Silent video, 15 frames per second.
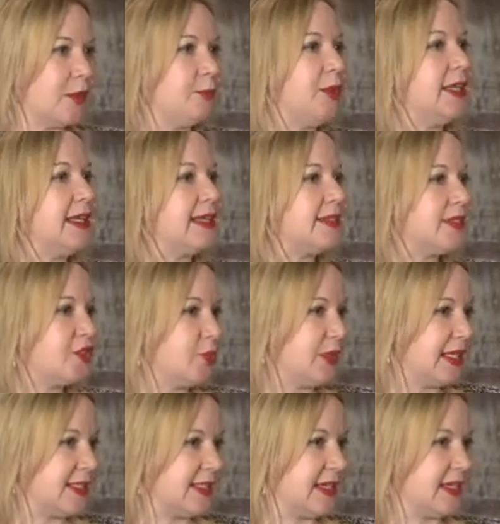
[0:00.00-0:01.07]
please
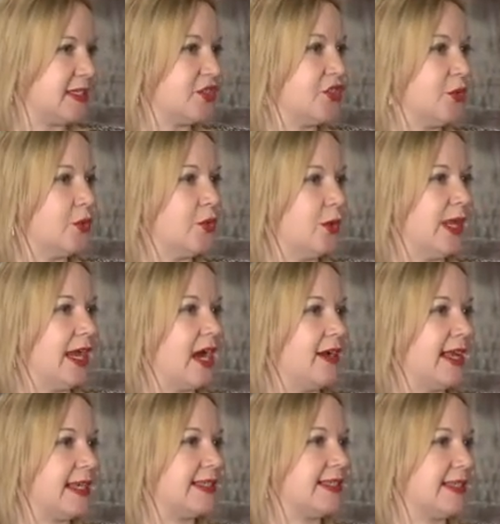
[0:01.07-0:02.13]
tweet it to
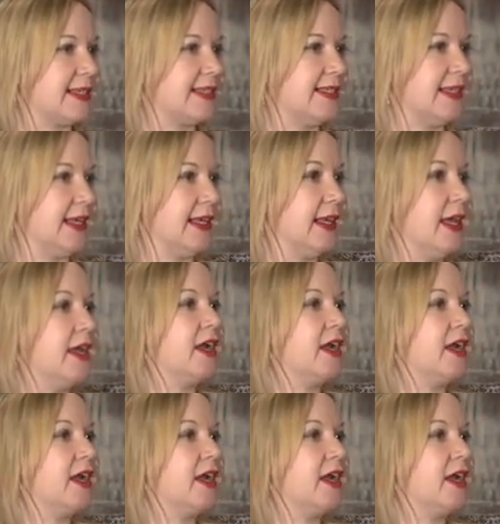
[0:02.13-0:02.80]
OERS 16